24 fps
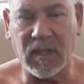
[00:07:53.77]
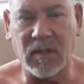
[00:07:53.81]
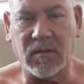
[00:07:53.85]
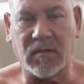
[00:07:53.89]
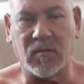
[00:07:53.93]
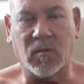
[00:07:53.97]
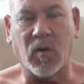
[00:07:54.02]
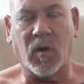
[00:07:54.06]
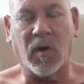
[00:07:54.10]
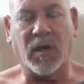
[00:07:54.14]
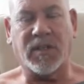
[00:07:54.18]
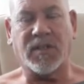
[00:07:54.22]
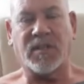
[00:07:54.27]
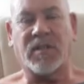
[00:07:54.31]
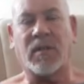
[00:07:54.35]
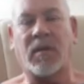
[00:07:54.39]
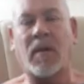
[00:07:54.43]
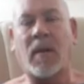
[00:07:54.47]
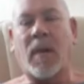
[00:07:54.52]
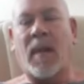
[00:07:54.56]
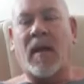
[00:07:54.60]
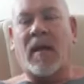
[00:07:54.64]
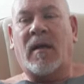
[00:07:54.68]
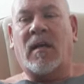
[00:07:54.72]
Right.
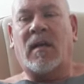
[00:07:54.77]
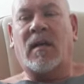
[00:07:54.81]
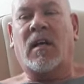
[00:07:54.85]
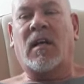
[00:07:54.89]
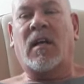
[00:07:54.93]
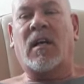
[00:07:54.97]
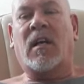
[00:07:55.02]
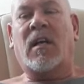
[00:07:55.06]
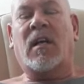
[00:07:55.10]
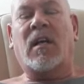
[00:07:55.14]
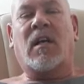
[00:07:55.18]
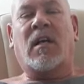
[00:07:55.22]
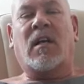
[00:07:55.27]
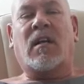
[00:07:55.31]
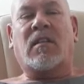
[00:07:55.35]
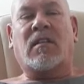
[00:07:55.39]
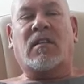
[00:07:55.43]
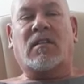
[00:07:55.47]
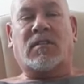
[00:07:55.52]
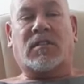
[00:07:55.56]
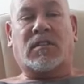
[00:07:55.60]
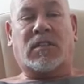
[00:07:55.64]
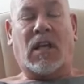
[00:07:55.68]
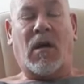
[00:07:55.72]

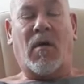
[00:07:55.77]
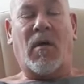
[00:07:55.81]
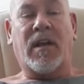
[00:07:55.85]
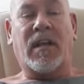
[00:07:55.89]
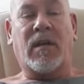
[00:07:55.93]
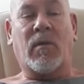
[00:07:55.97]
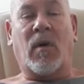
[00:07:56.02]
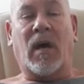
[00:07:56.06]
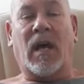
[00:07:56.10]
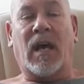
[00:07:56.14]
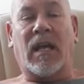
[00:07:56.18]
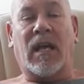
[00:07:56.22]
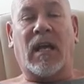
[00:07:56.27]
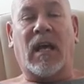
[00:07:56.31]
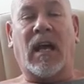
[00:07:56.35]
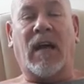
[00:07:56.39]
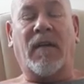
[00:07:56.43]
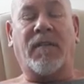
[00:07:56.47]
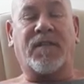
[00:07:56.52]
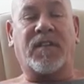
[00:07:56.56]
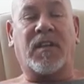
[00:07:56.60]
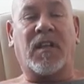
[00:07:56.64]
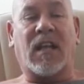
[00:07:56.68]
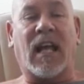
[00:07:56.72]
So anyway,
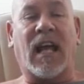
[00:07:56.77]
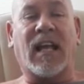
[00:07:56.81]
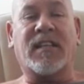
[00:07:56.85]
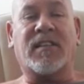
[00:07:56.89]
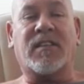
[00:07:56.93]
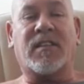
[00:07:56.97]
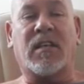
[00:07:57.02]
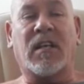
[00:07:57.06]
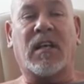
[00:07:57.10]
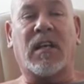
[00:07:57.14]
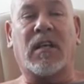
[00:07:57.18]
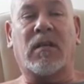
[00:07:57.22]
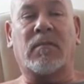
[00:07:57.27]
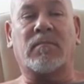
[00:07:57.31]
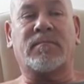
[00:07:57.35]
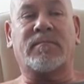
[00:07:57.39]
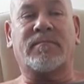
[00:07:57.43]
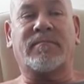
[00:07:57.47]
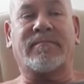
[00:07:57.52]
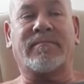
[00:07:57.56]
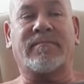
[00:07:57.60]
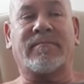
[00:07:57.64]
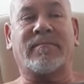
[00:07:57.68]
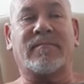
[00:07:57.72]
after that,
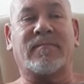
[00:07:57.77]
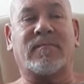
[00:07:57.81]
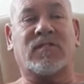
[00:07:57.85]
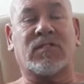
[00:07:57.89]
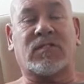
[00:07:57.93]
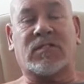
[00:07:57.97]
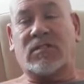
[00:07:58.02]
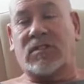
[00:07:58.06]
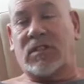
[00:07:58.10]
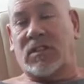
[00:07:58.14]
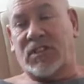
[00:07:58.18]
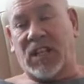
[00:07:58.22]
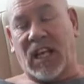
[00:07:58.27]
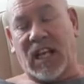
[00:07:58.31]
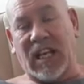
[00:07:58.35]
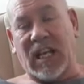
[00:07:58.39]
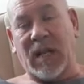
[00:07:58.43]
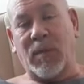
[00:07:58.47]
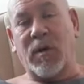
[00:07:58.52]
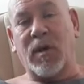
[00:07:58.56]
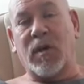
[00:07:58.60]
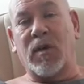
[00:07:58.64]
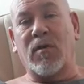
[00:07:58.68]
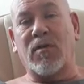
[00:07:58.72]
the
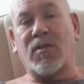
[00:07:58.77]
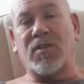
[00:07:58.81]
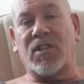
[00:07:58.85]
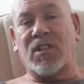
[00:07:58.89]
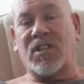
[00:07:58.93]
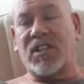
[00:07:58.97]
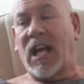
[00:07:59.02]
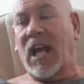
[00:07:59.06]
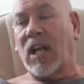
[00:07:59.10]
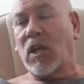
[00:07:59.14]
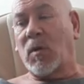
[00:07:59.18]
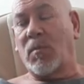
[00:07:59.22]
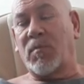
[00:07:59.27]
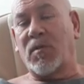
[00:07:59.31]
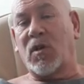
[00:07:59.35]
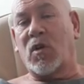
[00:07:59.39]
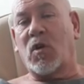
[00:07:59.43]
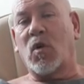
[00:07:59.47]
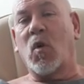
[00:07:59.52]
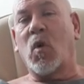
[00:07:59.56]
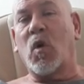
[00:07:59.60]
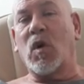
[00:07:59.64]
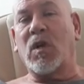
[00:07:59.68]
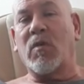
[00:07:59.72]
gentleman who used to stand up the
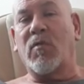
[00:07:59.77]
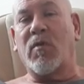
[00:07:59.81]
corner